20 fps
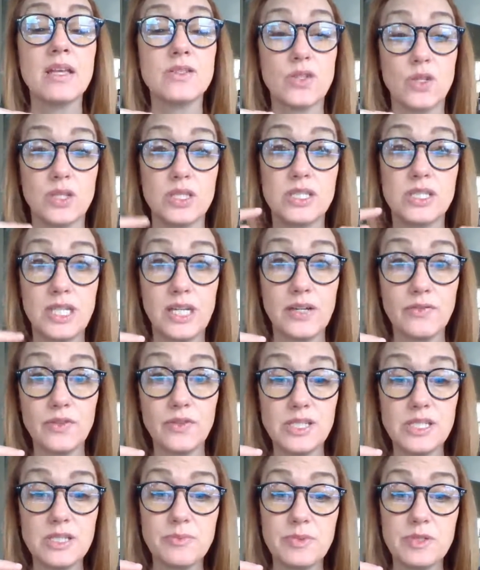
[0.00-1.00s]
So the
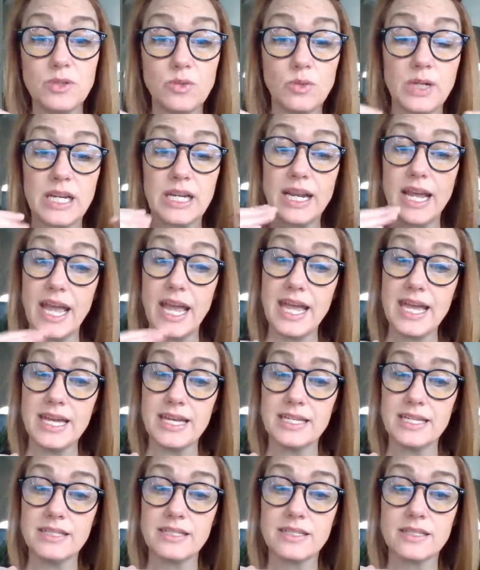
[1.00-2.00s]
difference between
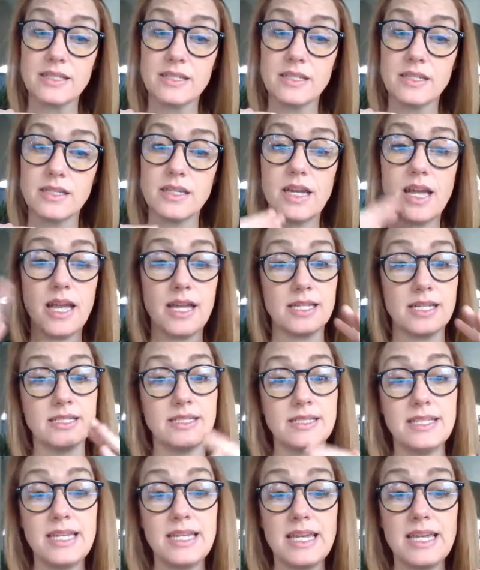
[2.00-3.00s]
S and
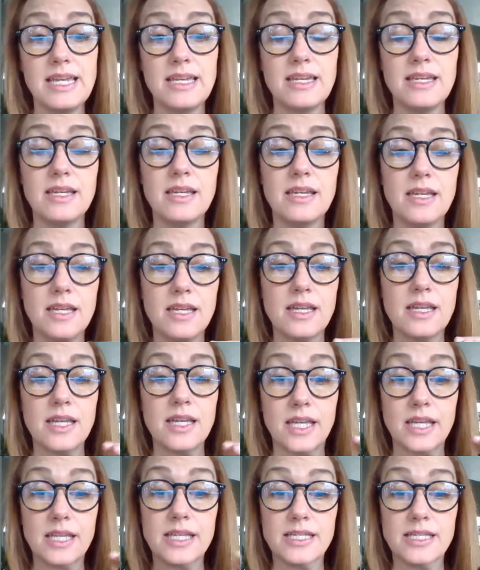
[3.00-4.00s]
Z
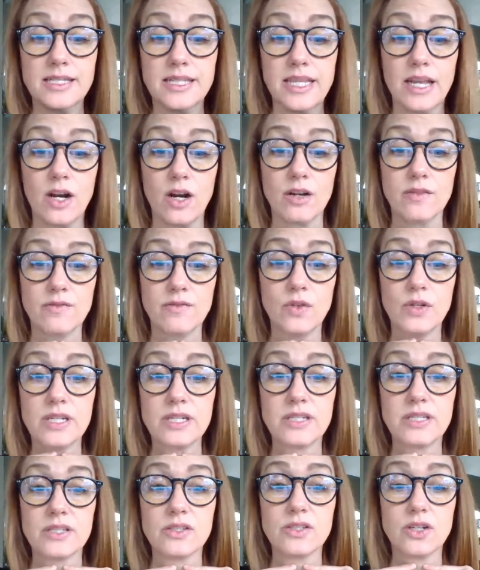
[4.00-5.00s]
is that our
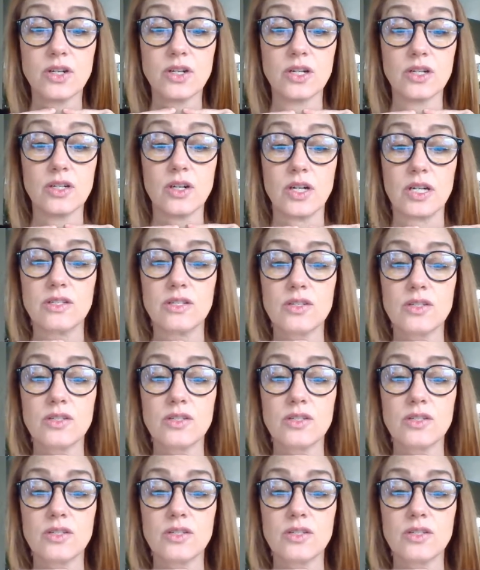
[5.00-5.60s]
voice is turned on.